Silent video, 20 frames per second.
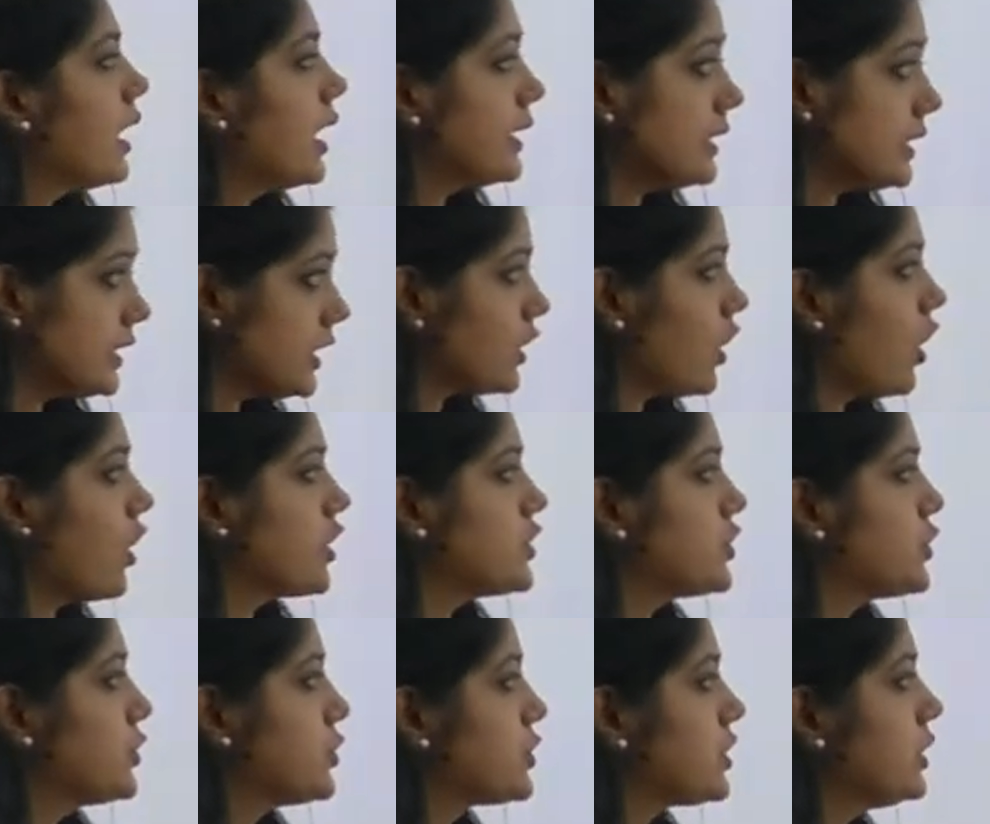Under the
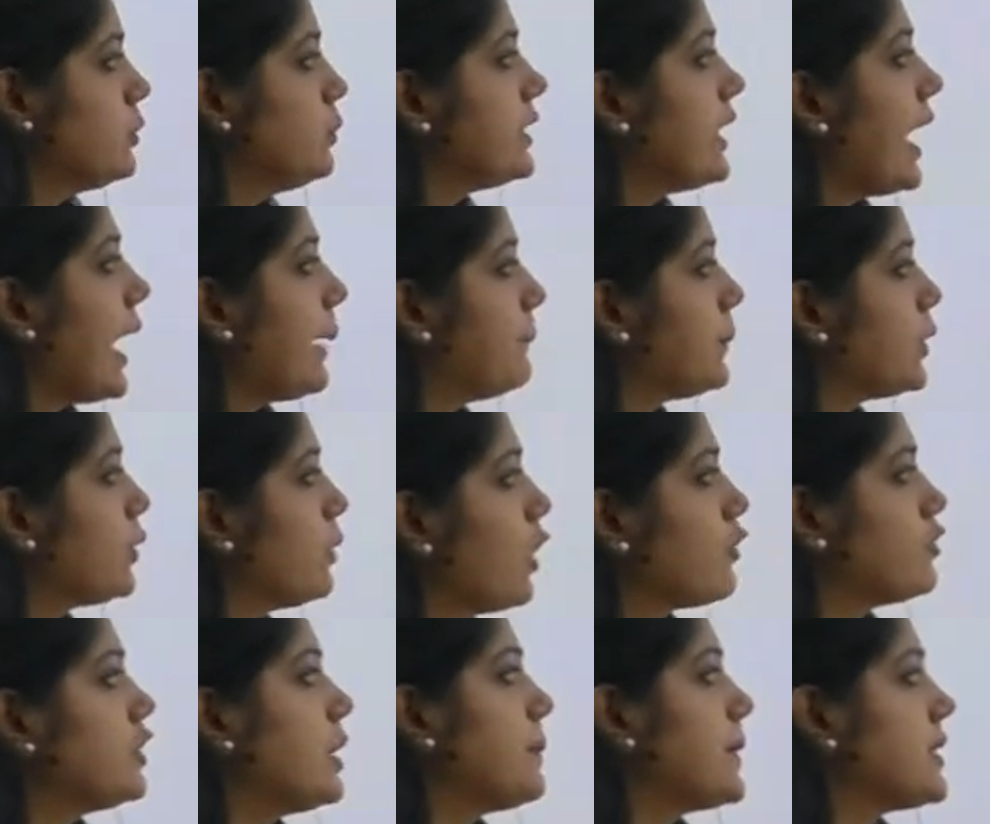constitution with the approval
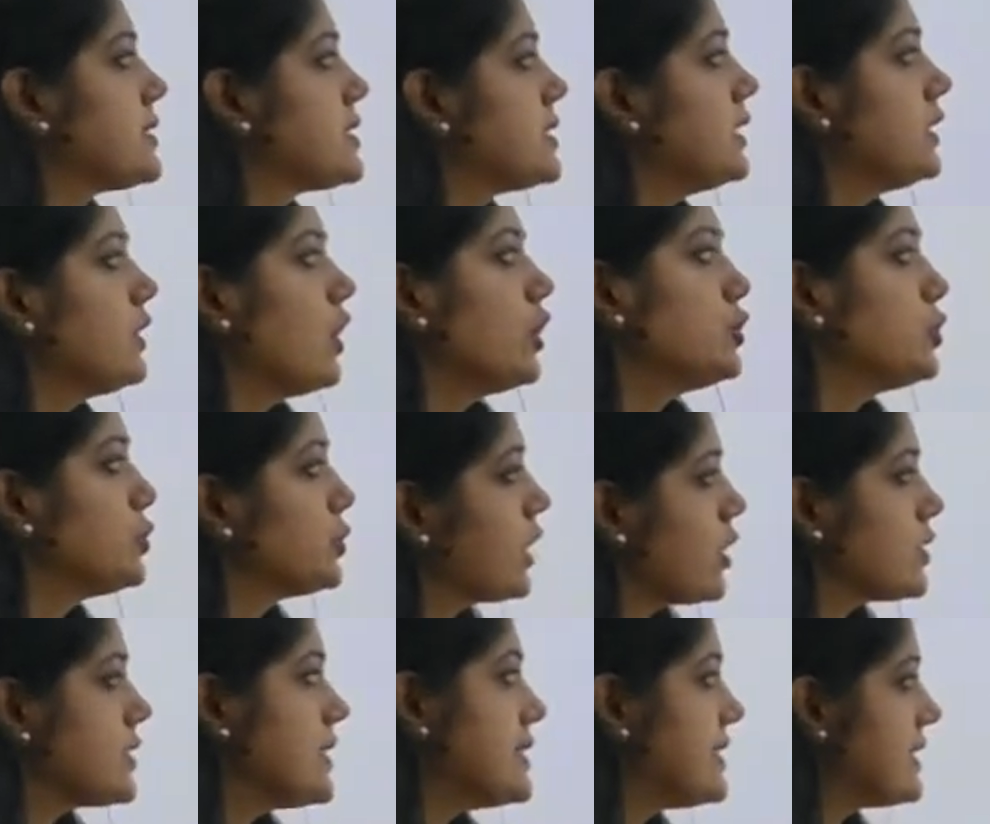of the president on
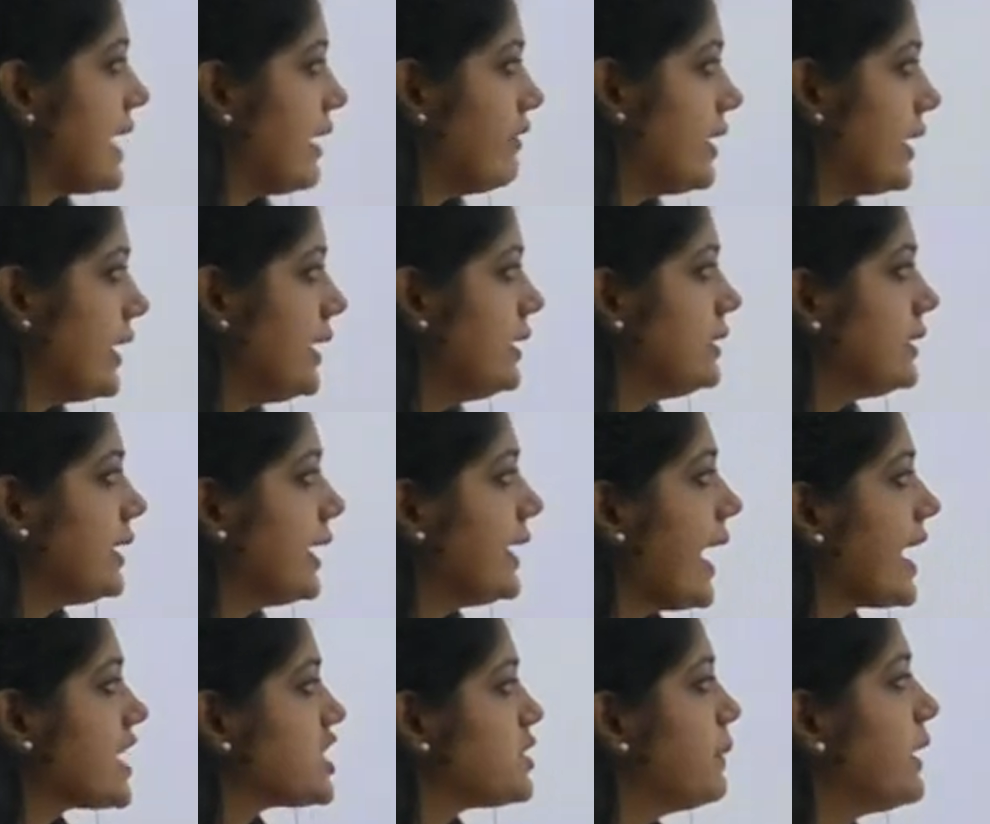2017,
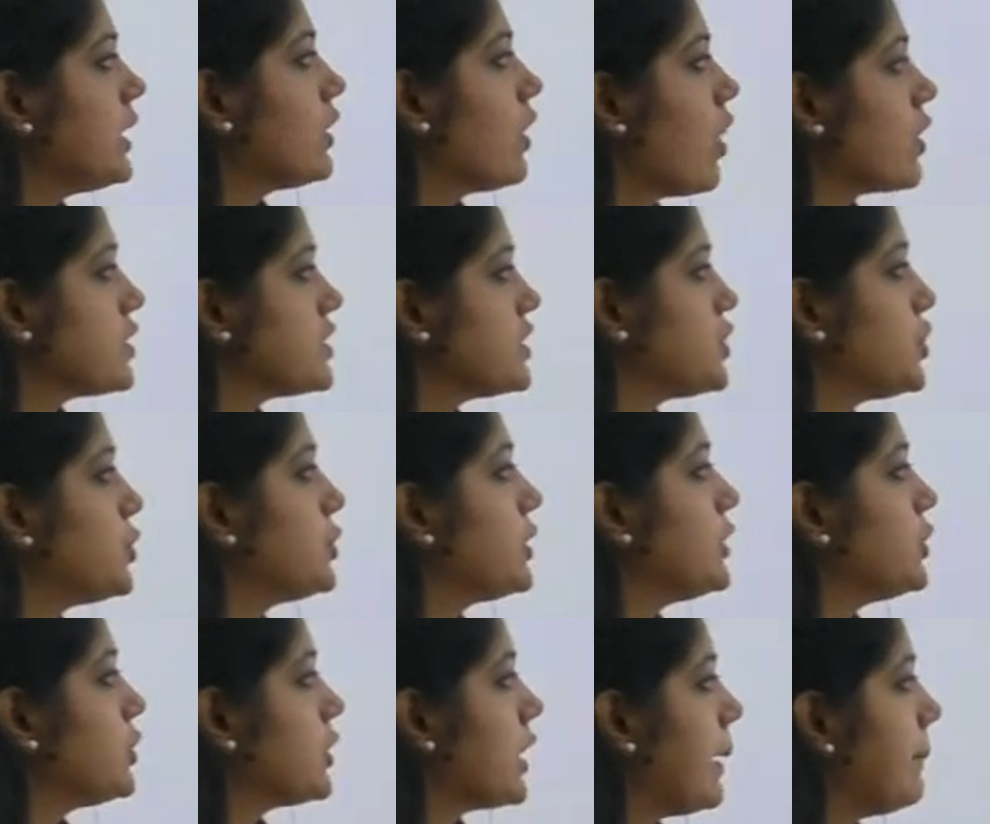it has been
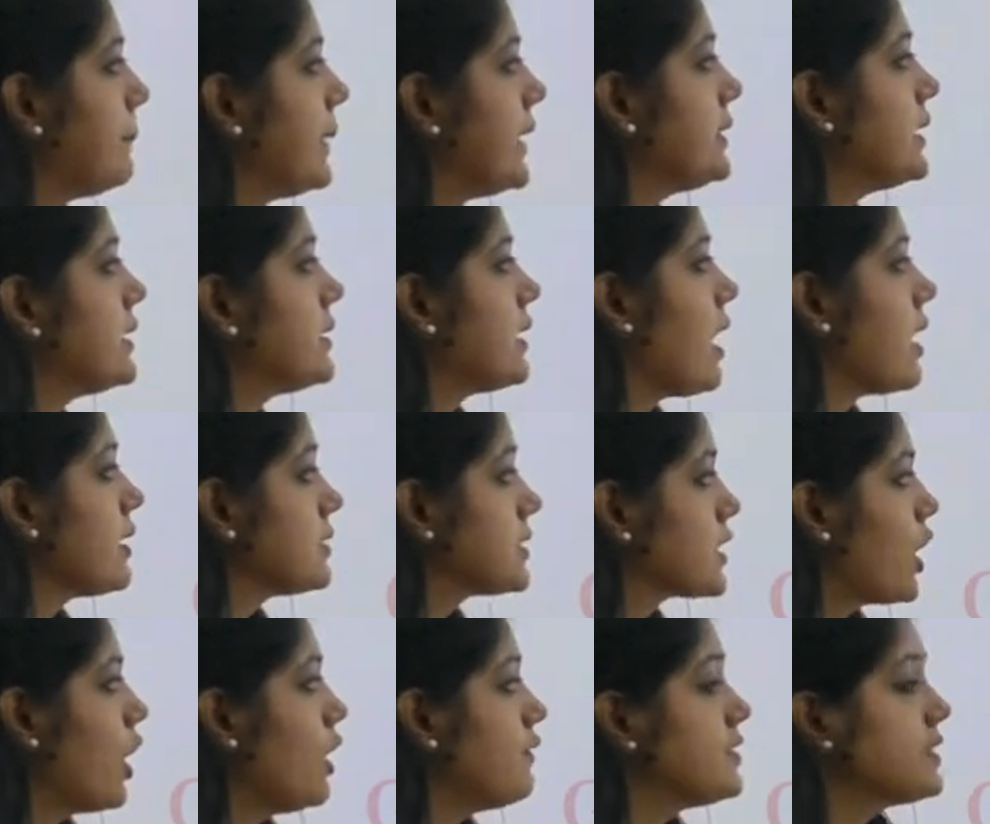constituted to complete the
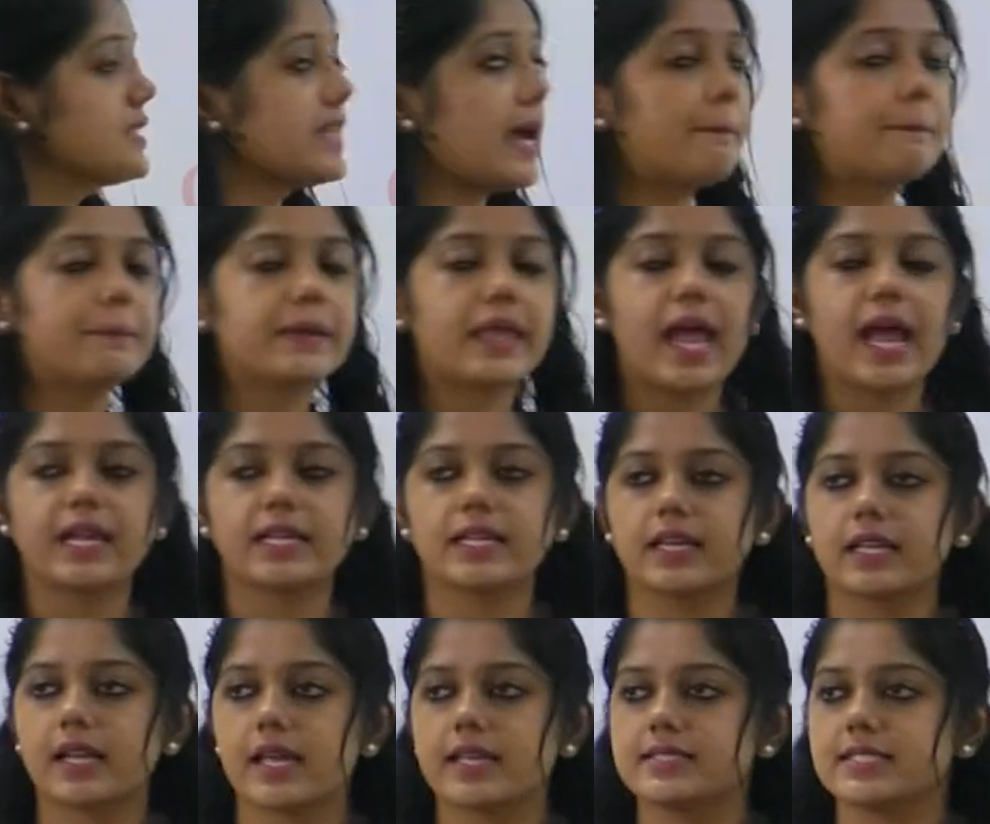task of
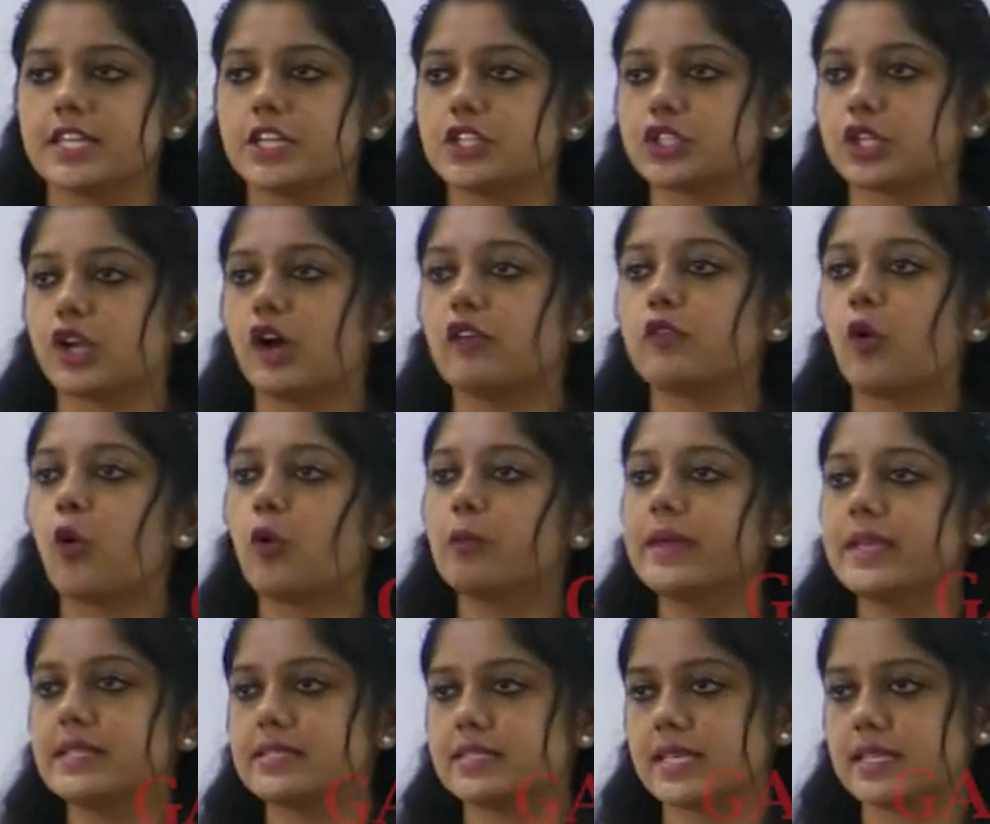sub-categorization of
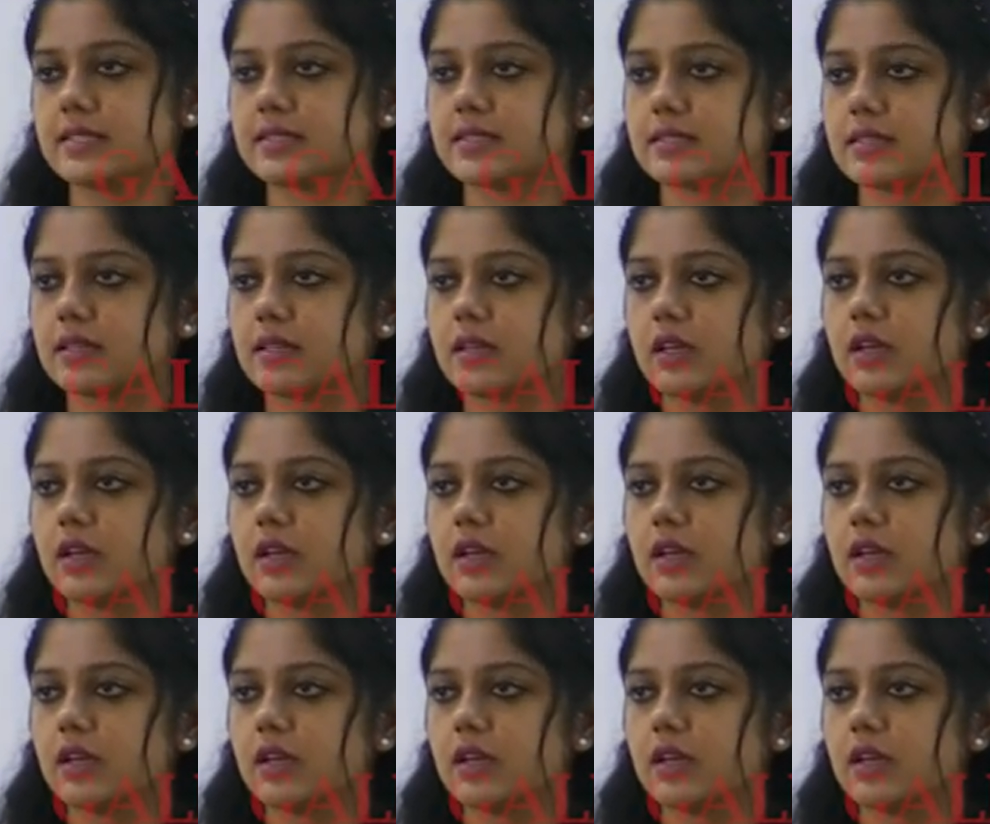OBCs.